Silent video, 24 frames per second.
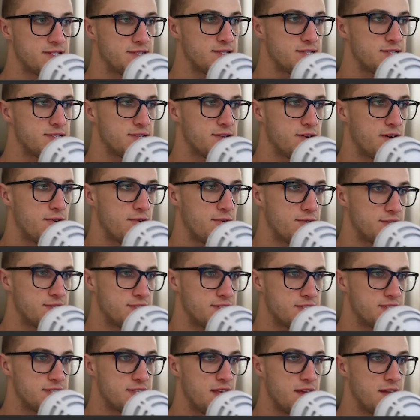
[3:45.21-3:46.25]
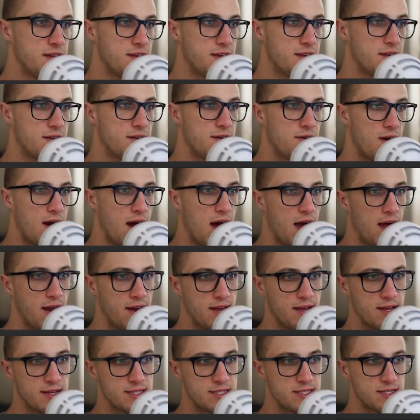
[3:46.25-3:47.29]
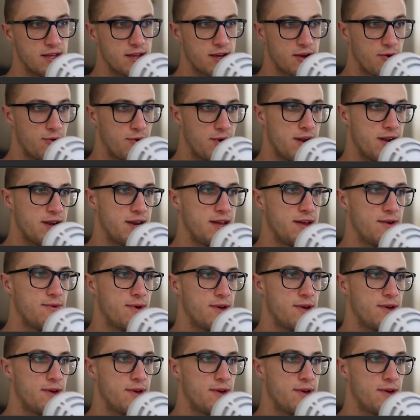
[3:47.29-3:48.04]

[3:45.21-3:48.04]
And so just think, audience liquidity.